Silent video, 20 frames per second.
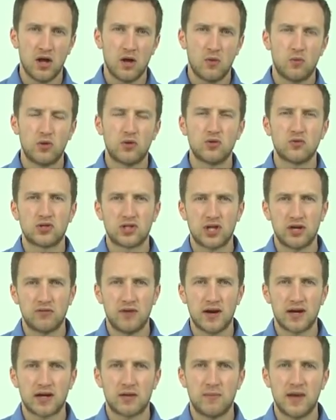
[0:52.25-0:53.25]
Would also
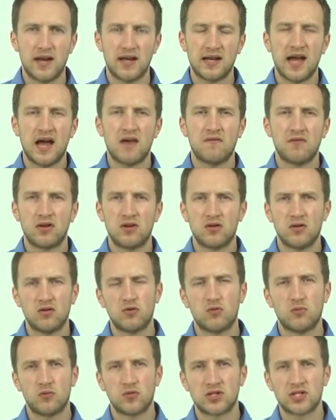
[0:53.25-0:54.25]
recommend having a
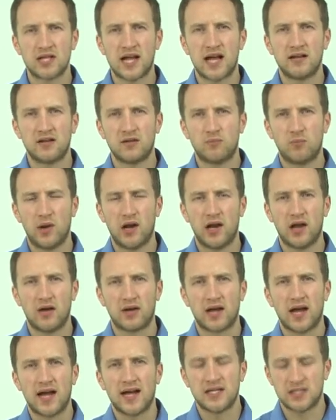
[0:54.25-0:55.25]
normal standard
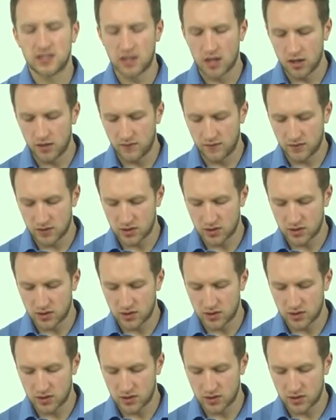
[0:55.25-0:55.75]
pillowcase over